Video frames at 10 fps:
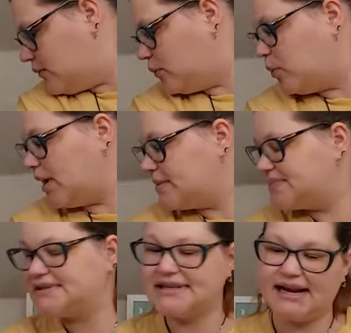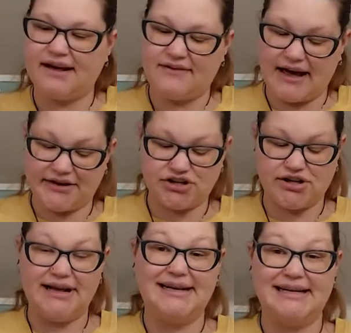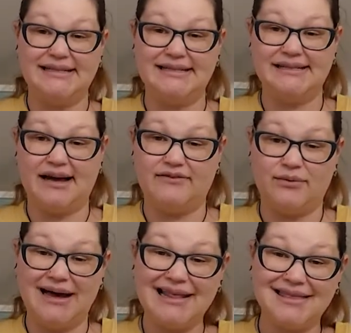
WIPs that I've actually done stuff with.